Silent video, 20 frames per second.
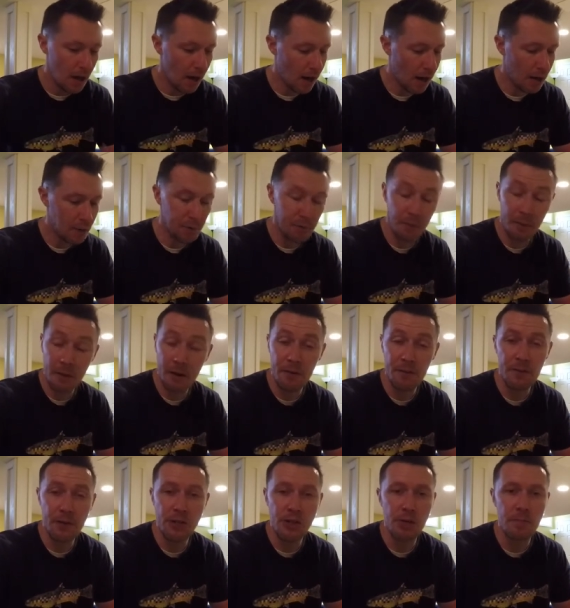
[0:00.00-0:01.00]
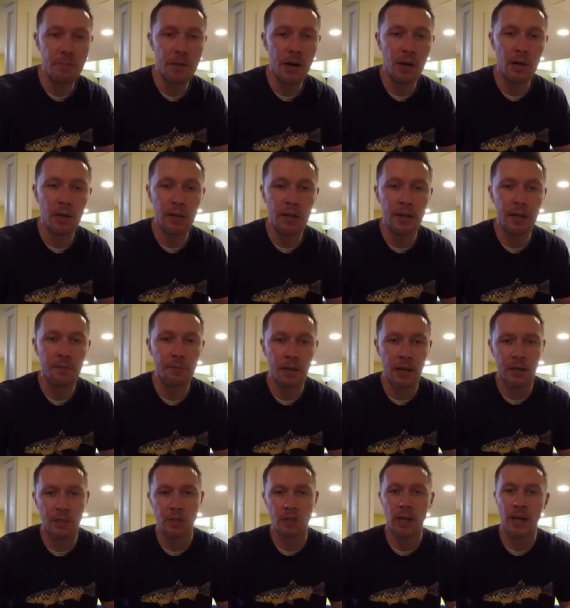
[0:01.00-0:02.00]
Uh, if I'm going to fish in Maryland, I'm
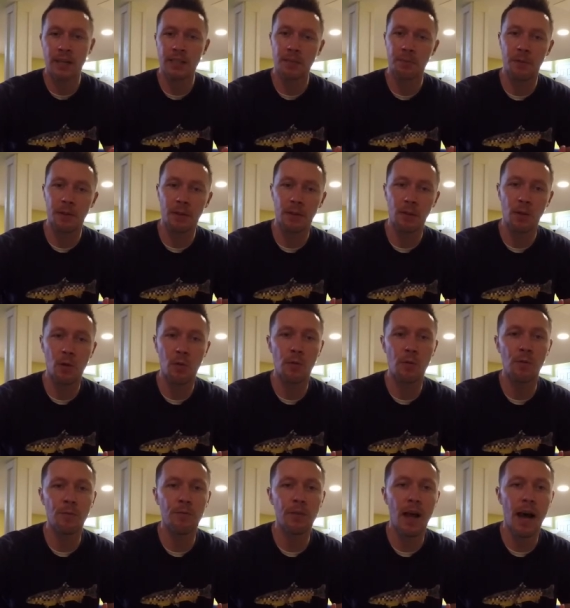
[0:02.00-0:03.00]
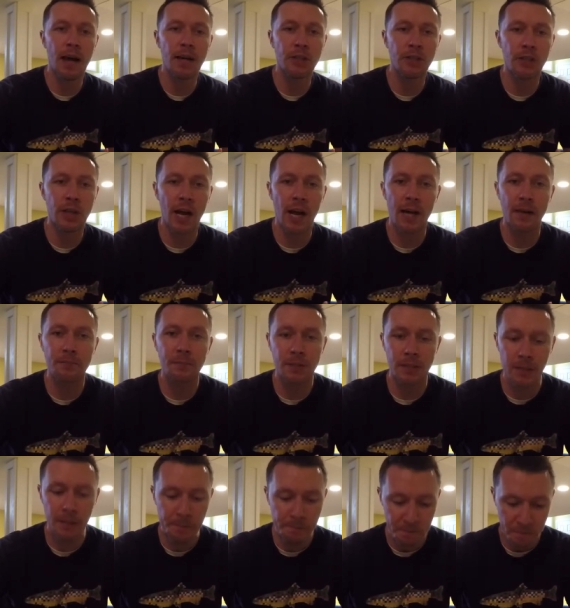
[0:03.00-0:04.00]
going to check some of the local fly
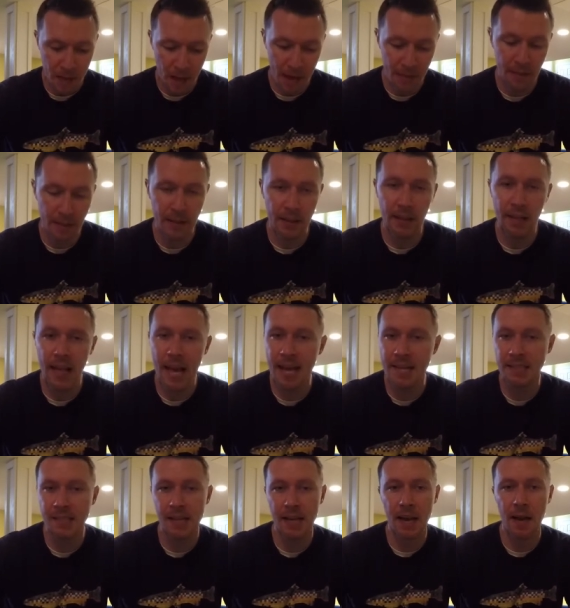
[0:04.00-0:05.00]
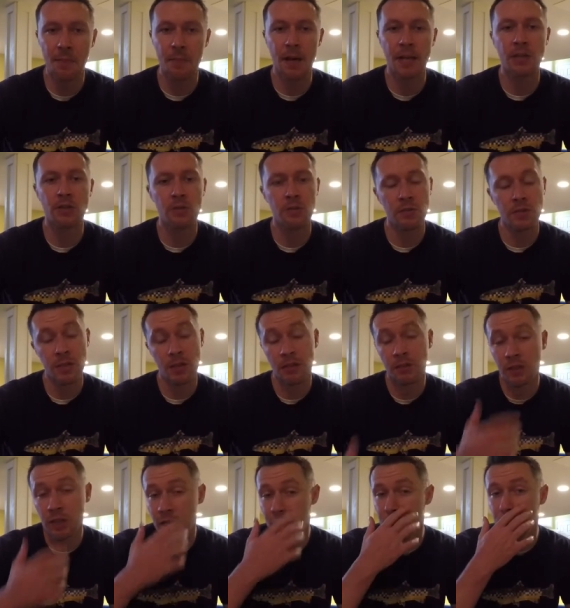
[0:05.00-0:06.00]
shops. And then the last thing I might do is
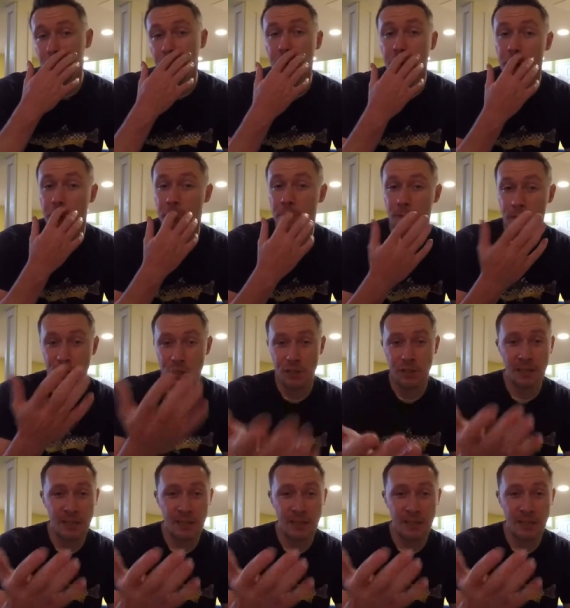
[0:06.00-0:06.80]
I'll check YouTube, which is